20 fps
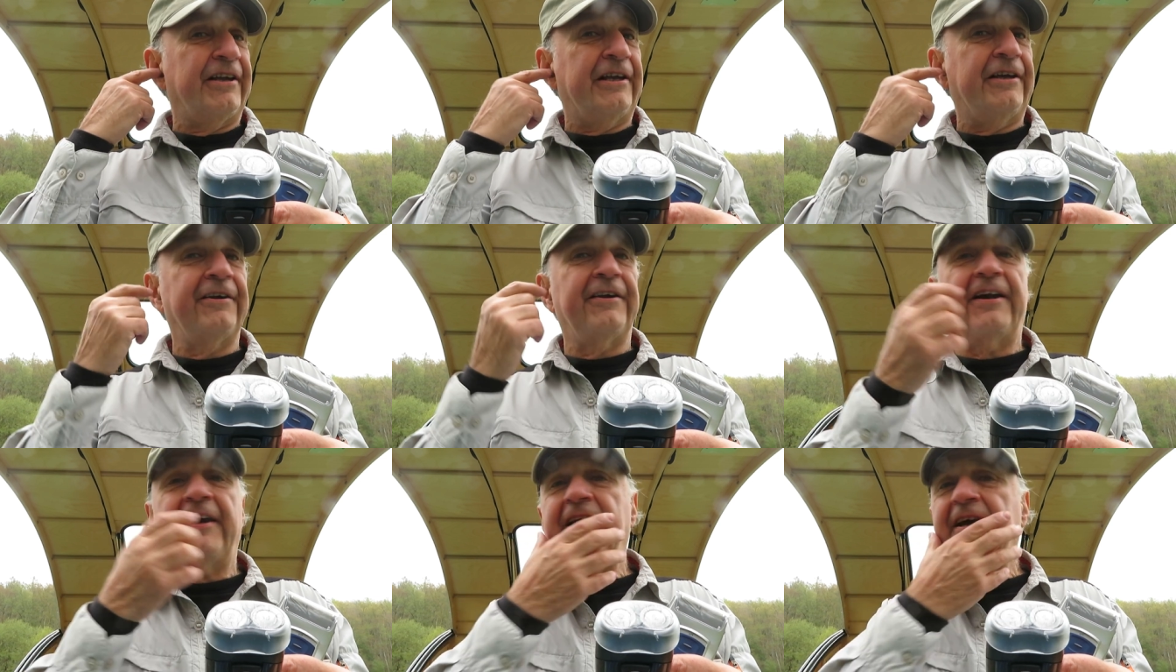
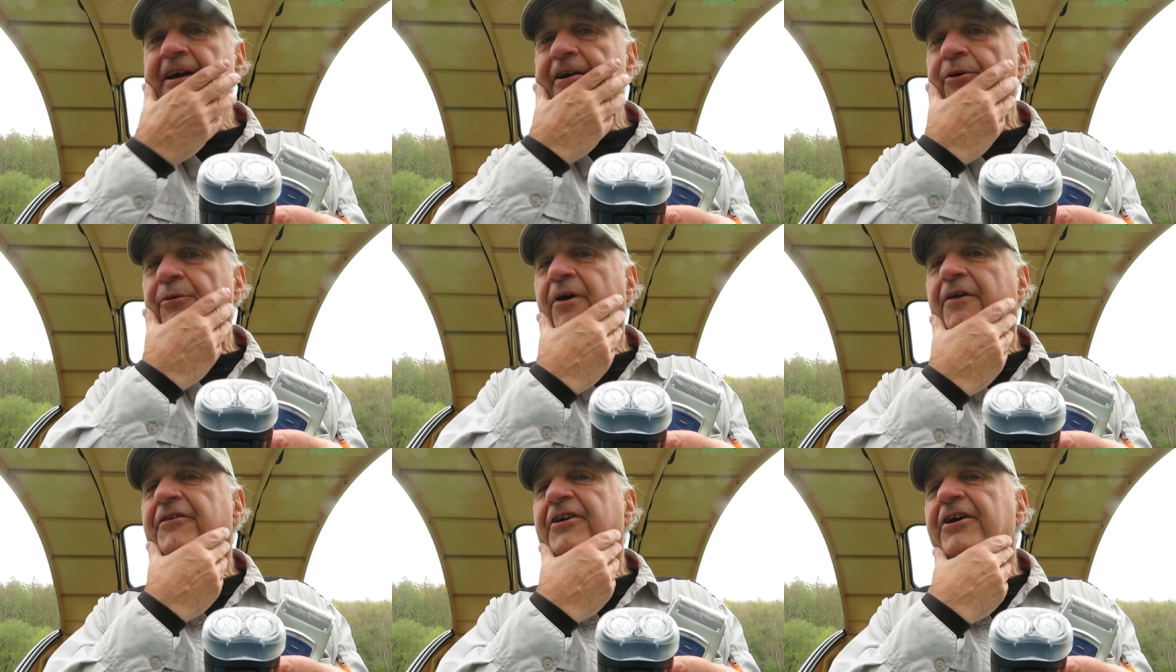ear
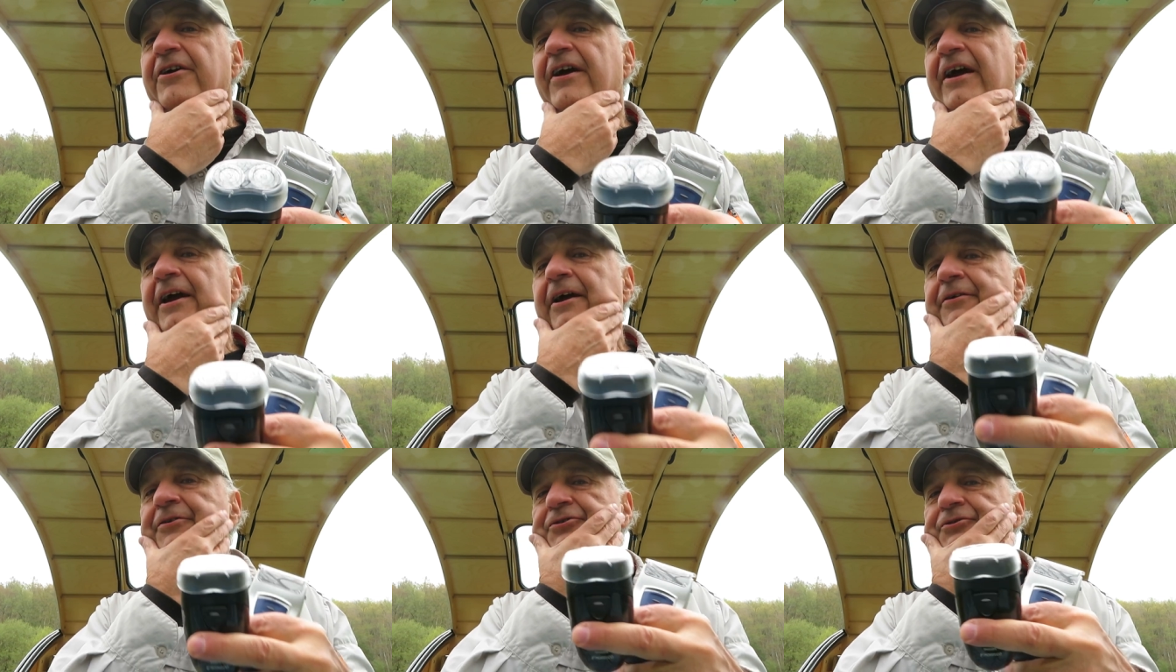hair, wherever your
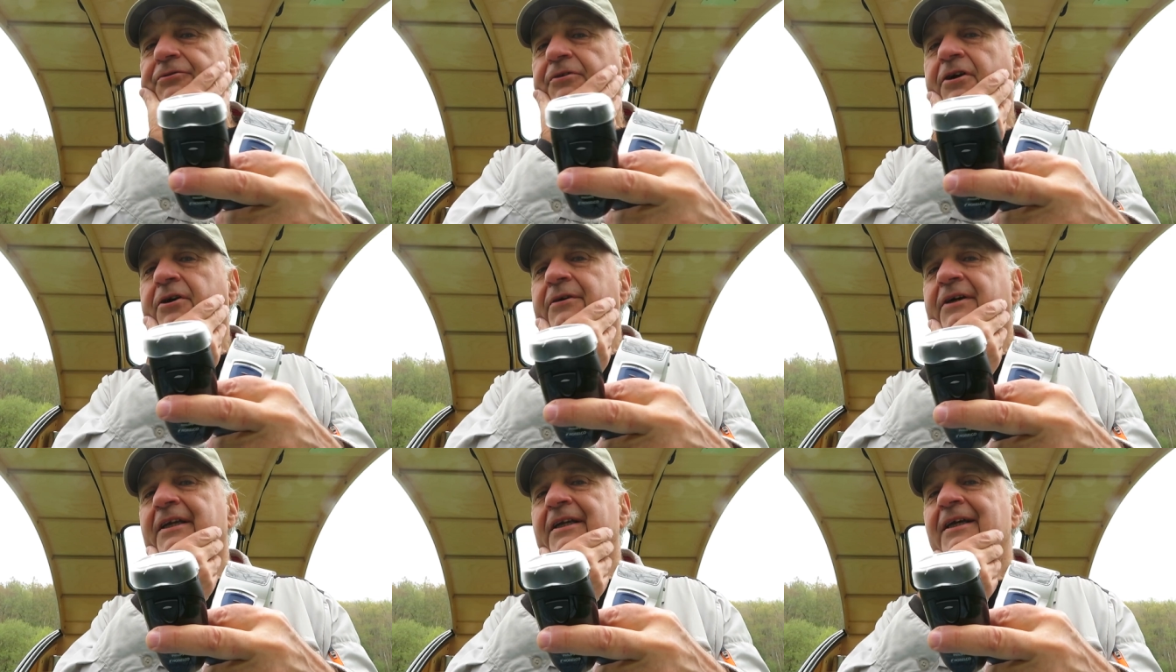hair is
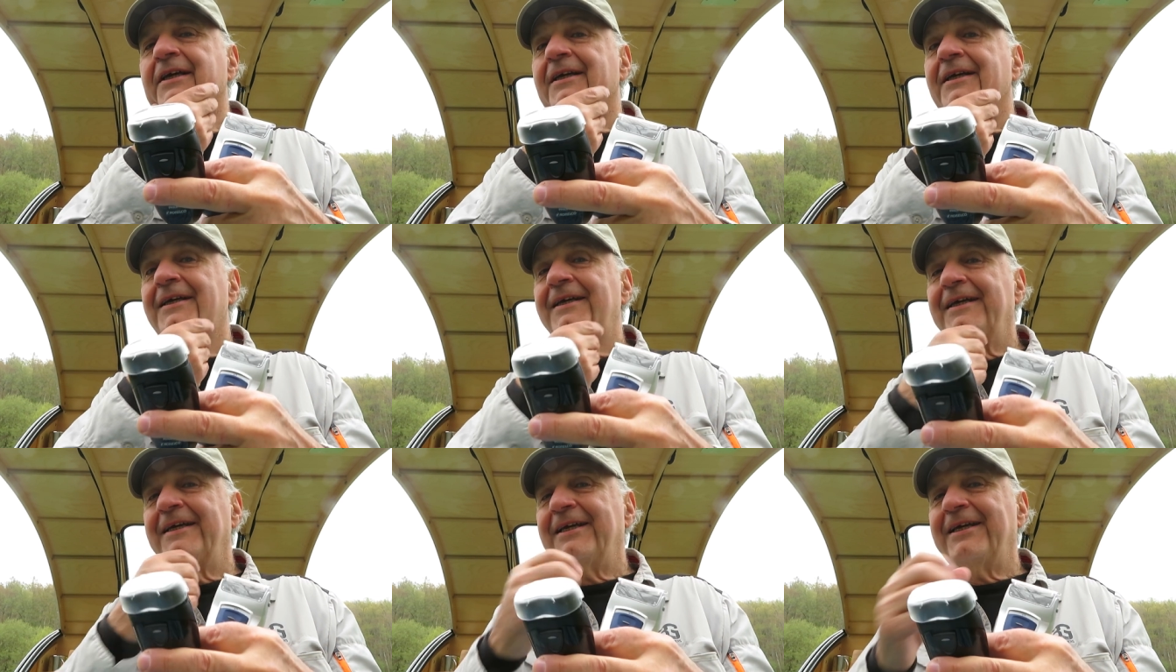growing,
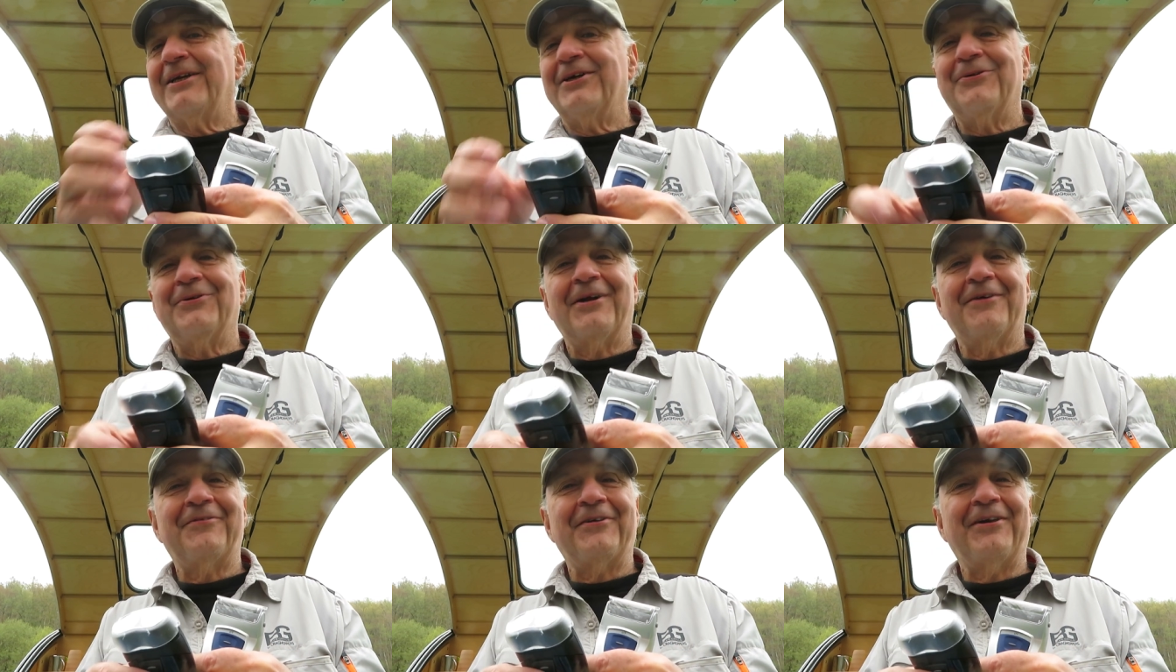you
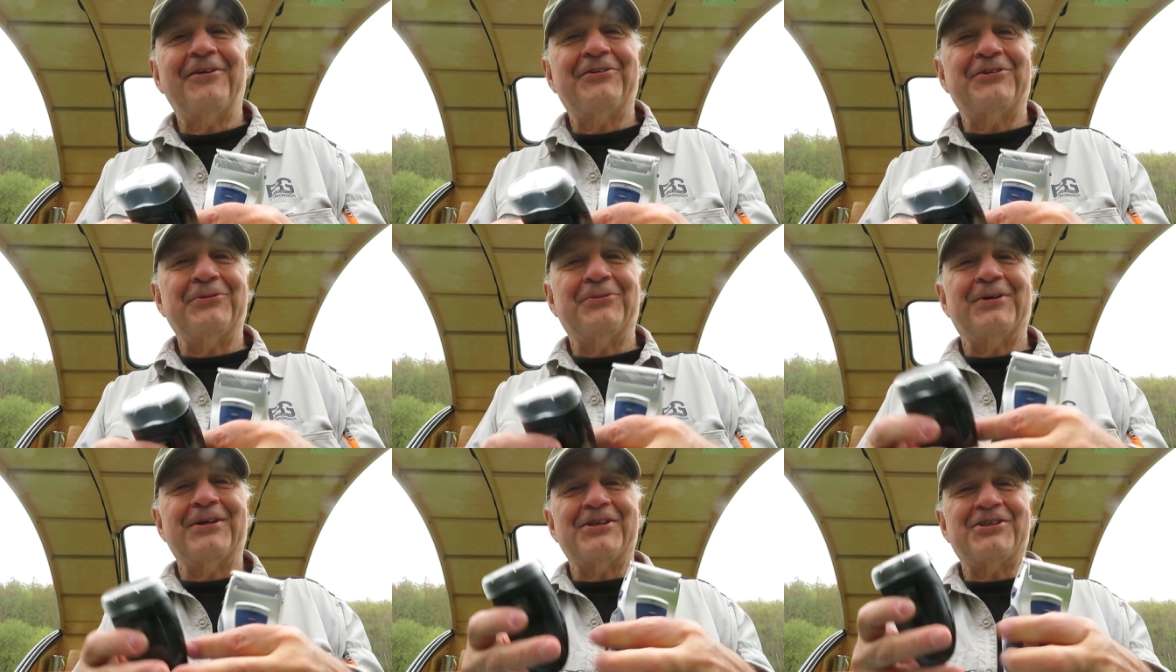know, whatever
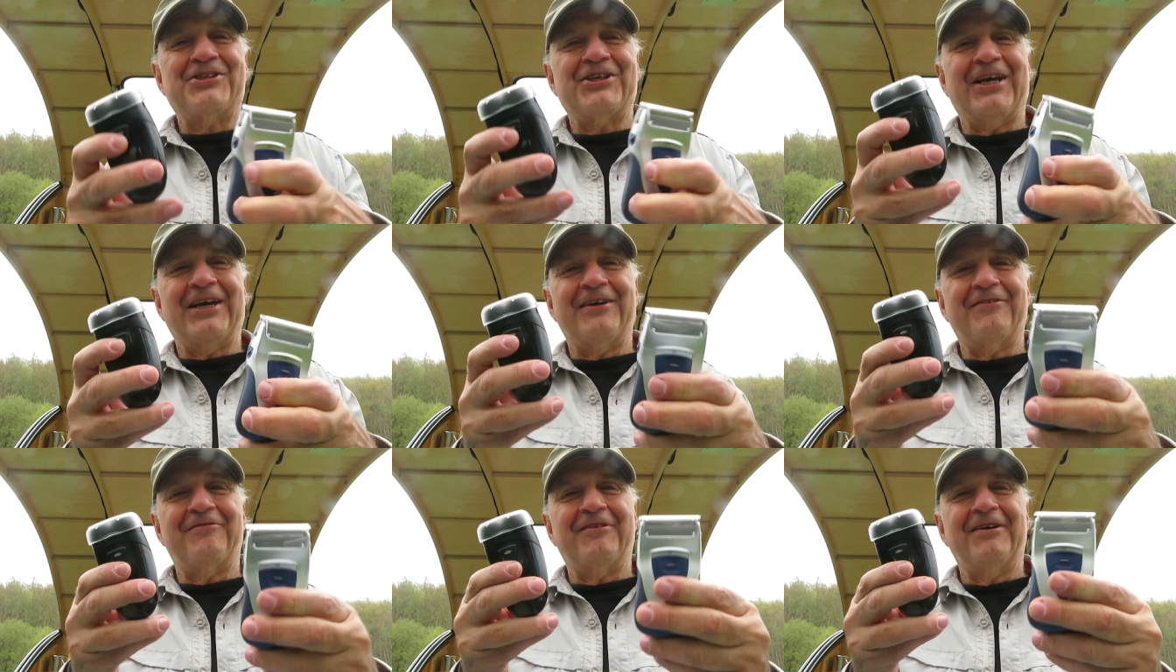else you want to
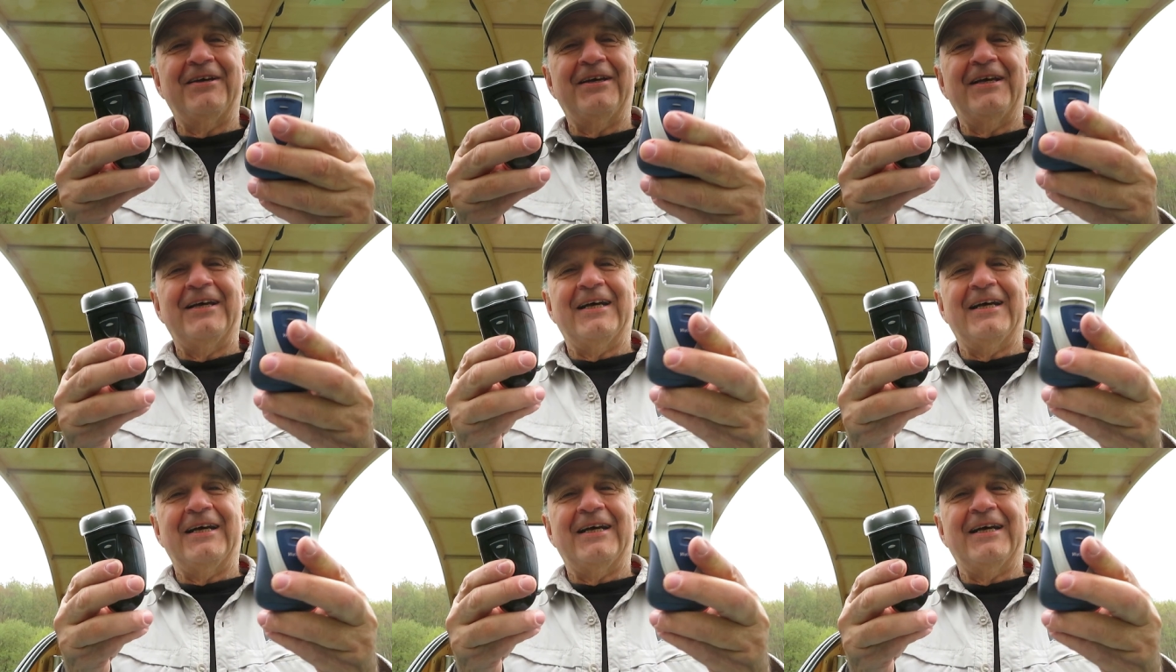shave.